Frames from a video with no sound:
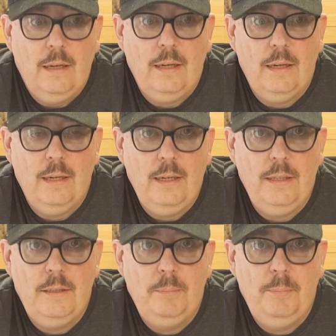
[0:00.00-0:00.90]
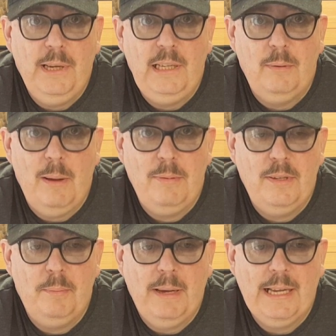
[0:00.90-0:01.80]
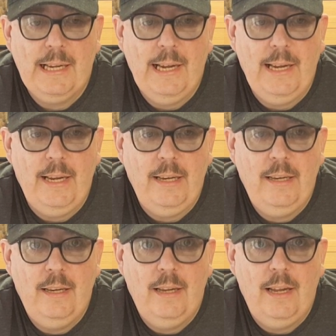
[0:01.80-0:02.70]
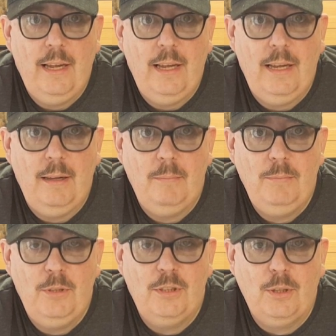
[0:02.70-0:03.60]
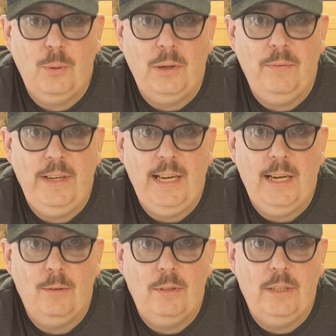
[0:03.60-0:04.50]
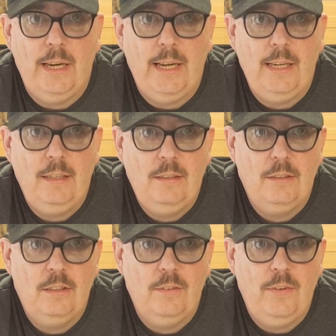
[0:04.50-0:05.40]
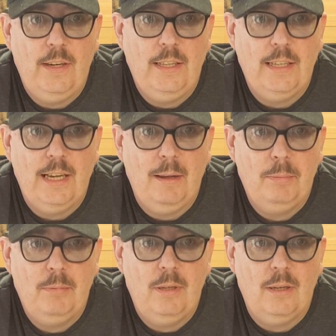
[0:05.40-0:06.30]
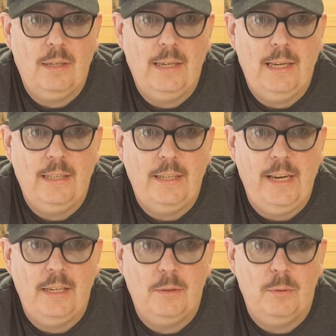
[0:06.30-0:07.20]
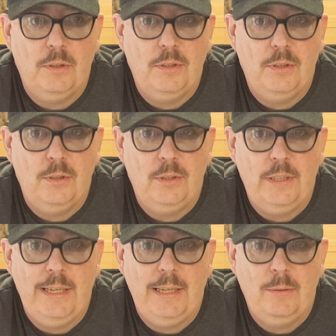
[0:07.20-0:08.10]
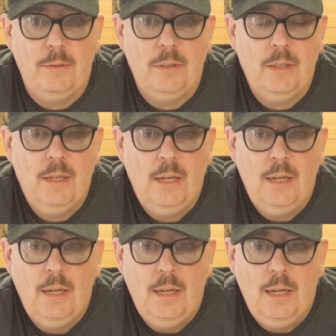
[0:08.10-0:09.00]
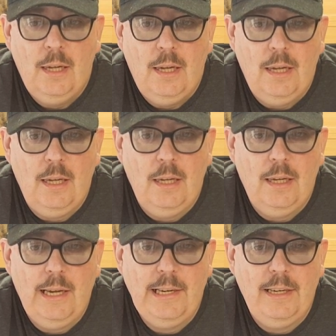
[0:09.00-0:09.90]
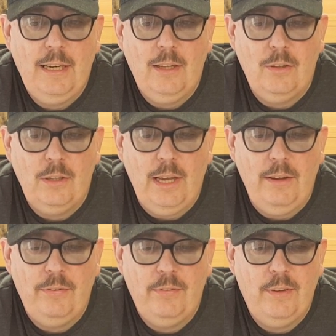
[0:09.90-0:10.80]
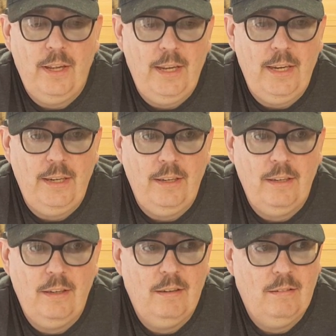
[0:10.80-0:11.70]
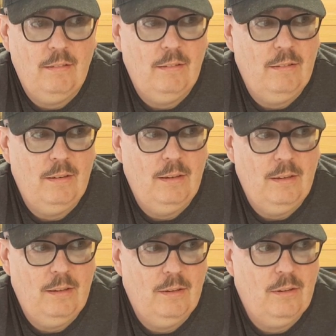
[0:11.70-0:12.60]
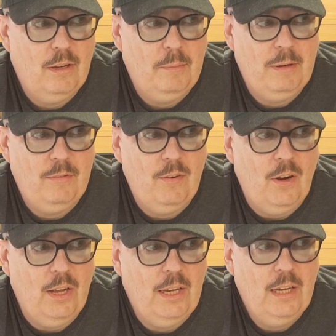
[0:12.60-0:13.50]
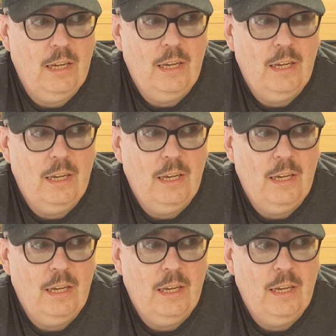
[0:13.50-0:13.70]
Hi guys, Peter Webster back again. Um, just a quick video today, just to fill in the gap till I can get the next one sorted out. Uh, I had a little gift and I got a big fly.